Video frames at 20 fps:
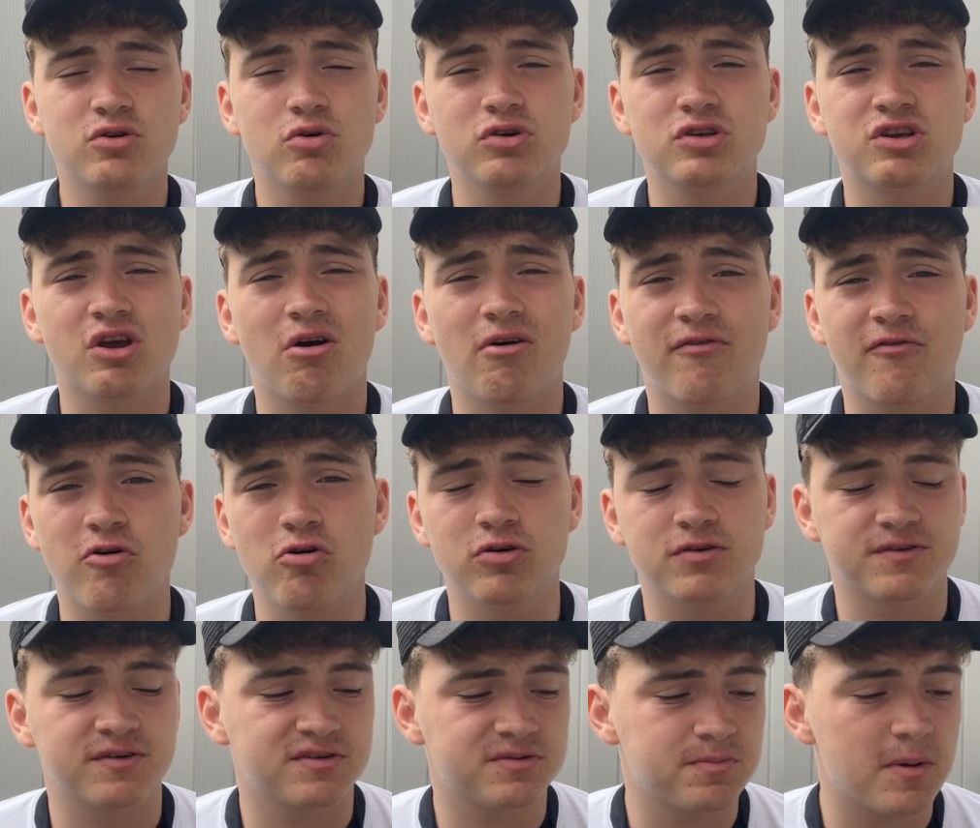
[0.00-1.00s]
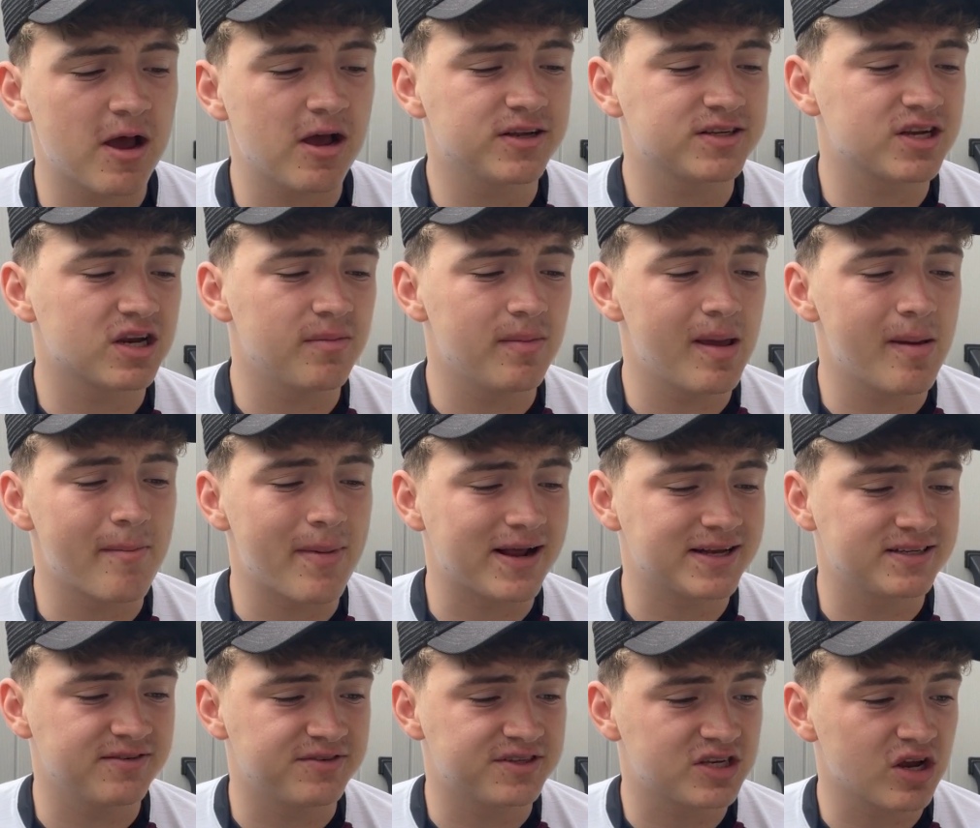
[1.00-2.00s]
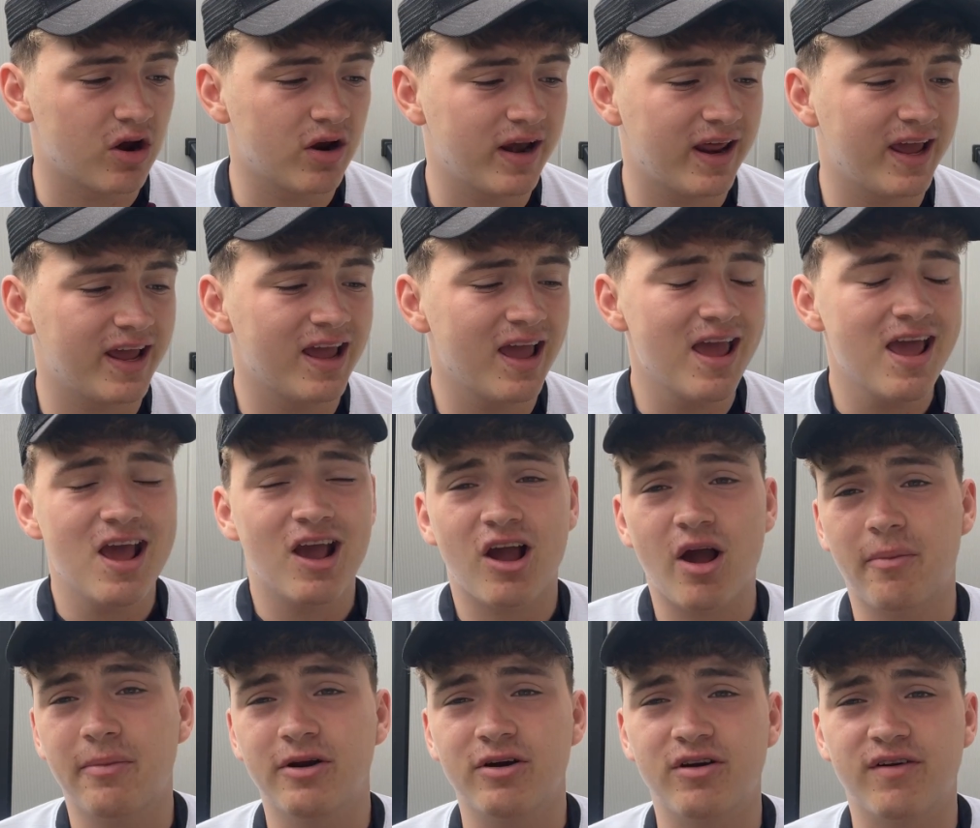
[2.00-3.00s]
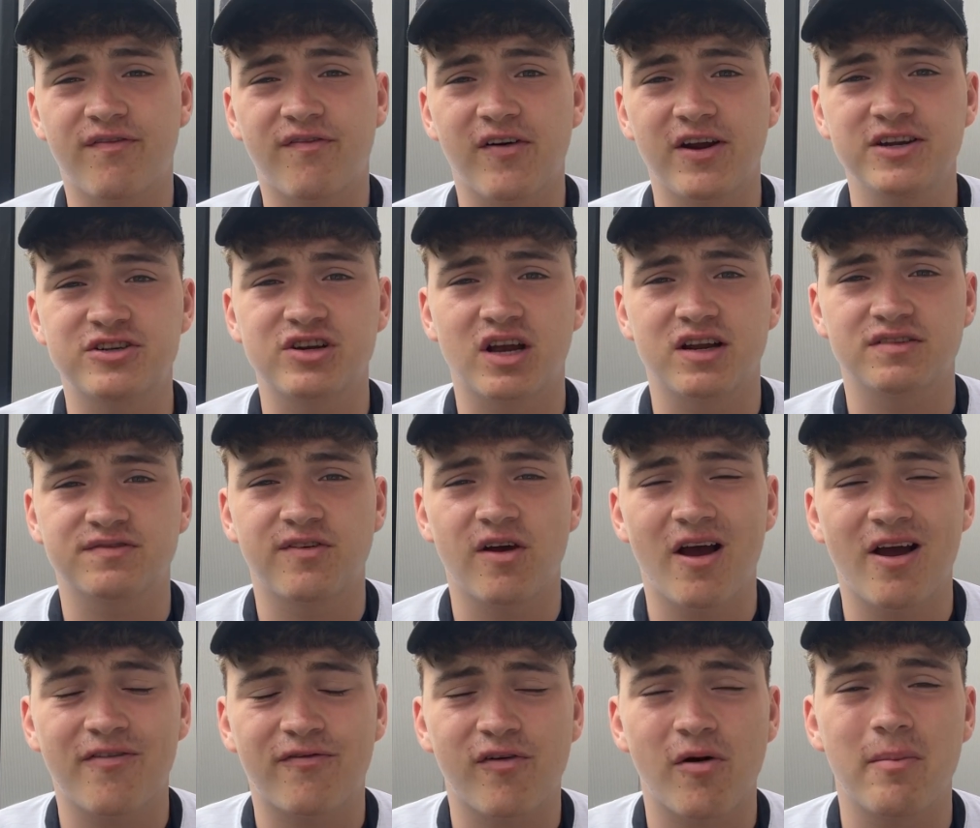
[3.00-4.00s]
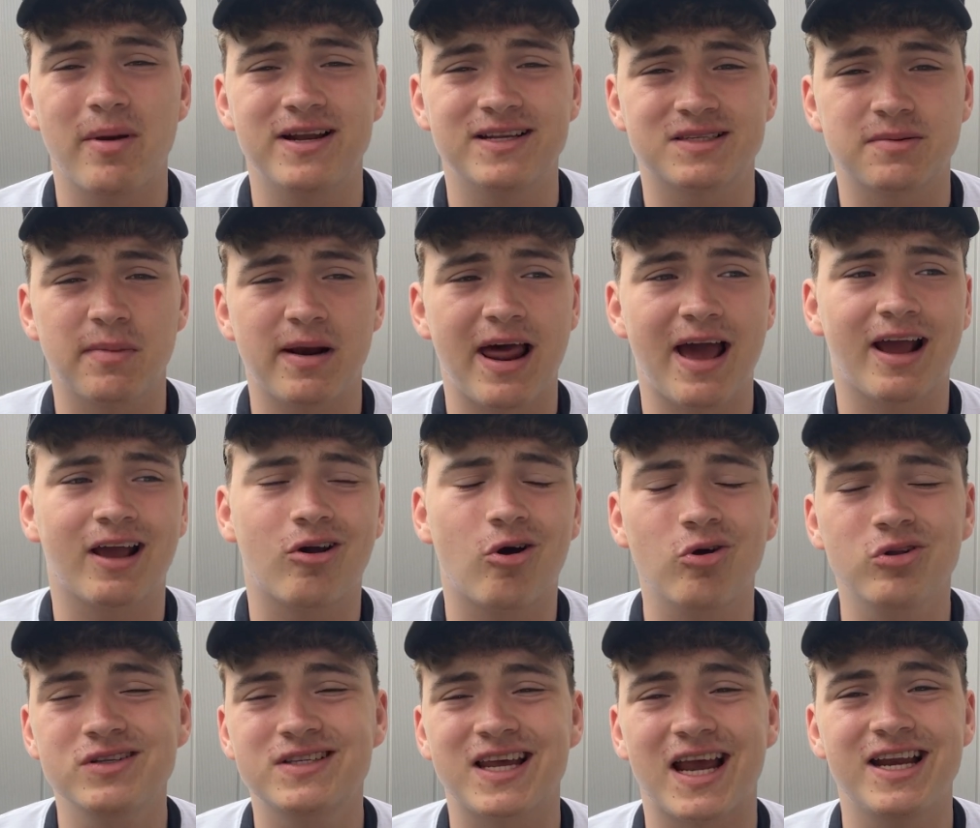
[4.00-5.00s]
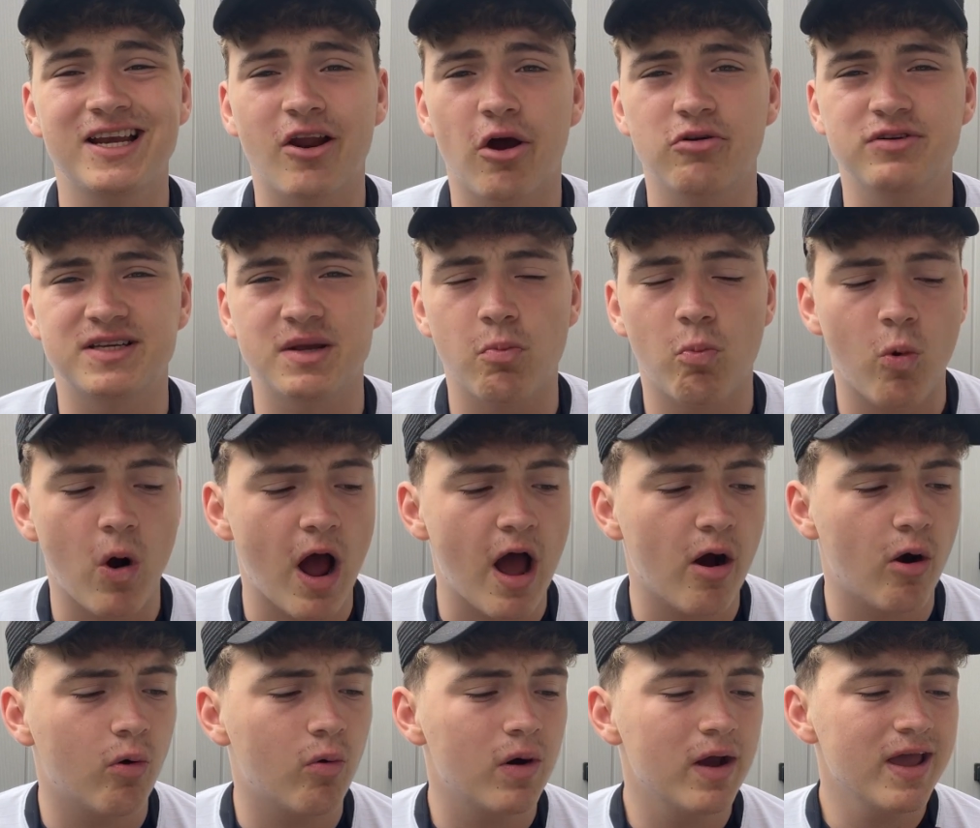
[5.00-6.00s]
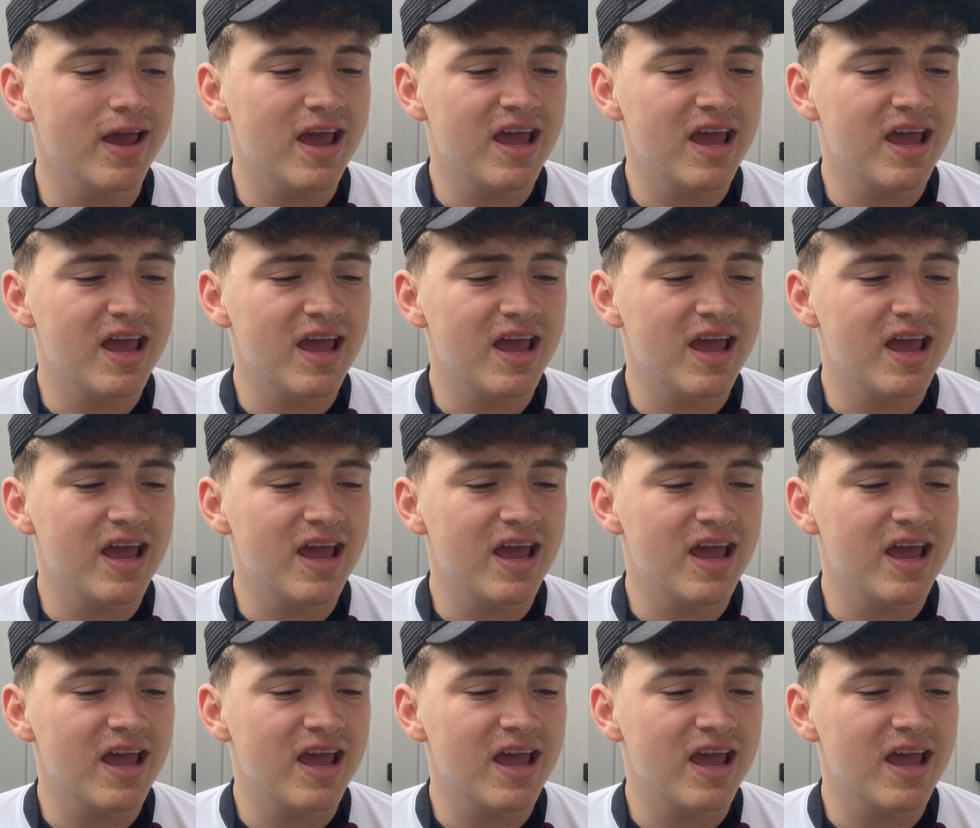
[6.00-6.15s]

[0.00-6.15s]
also, of course, for Spurs, going to be a massive signing, coming on a free transfer from Inter Milan. Conte knows him well.